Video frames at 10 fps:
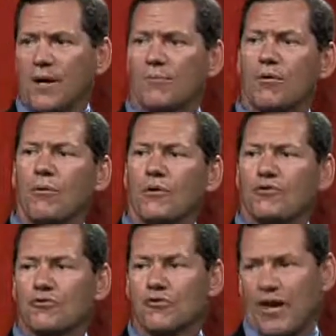But what we
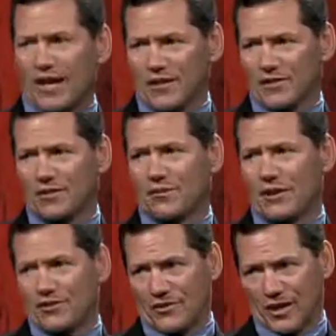try and do
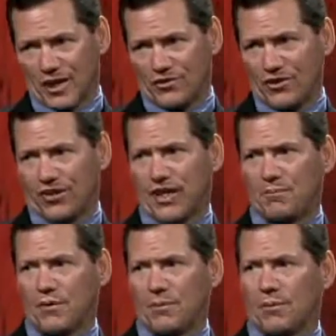is
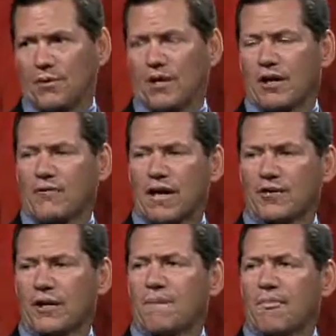educate people
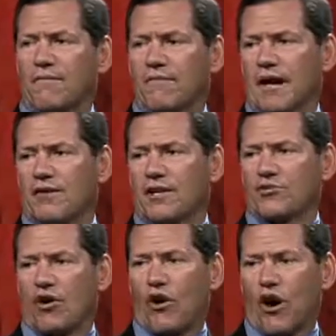around the
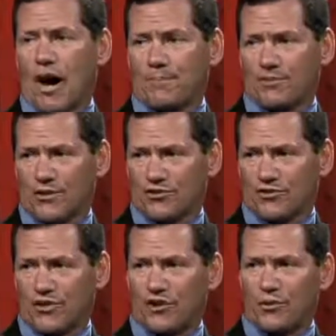various options
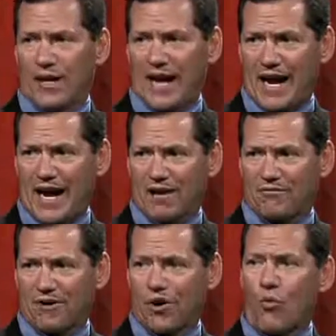that you have
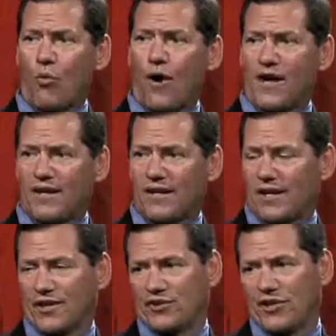when
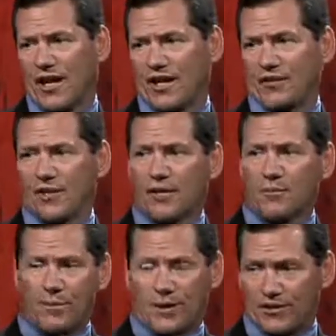a child,
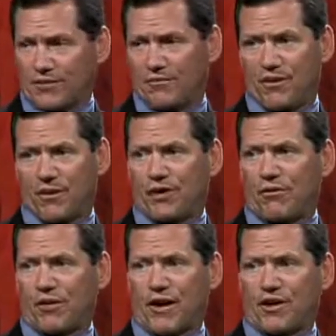because of their
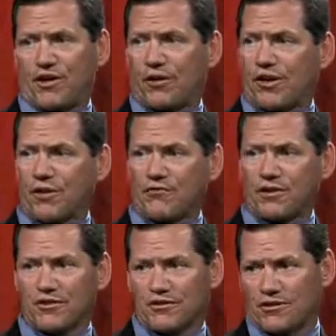crying or other
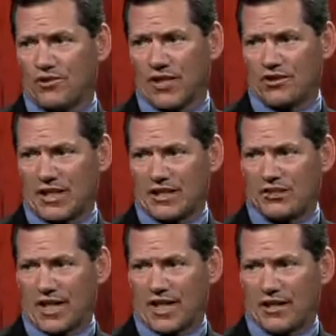reasons, is causing
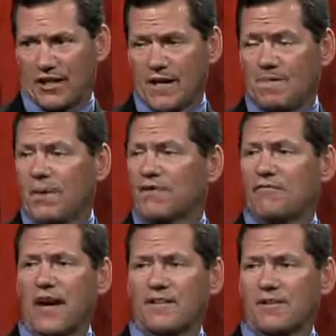anxiety. And the
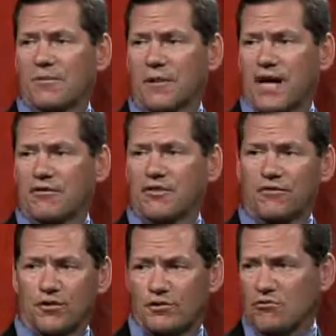fact of the matter is,
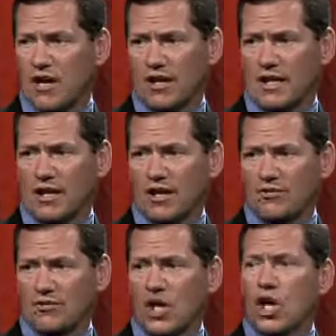if you do nothing
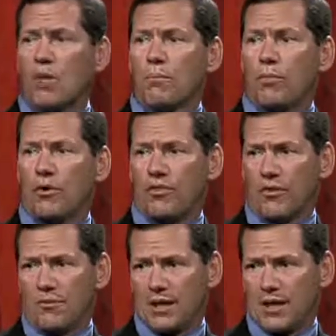else, put
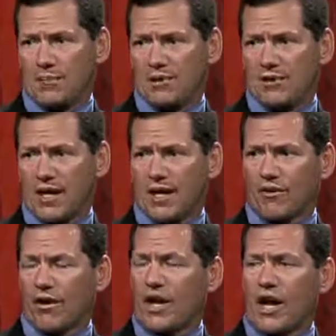the baby
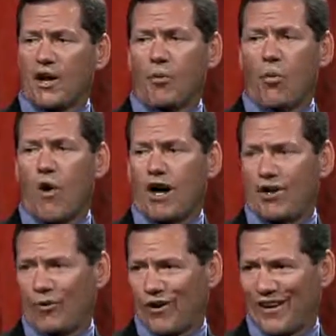down and walk
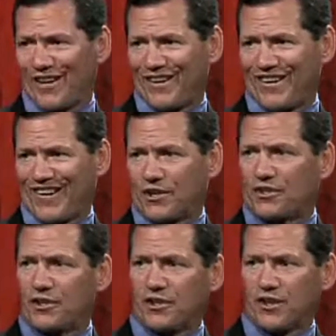away
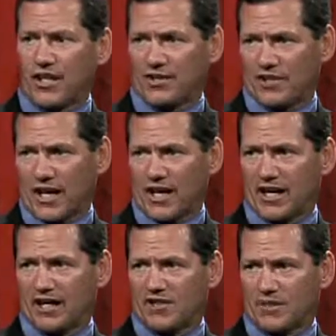until the
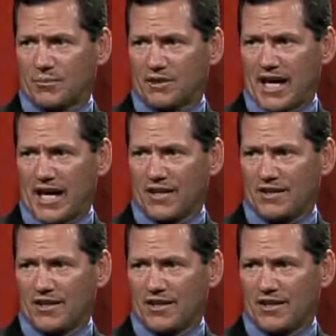anxiety is subsided.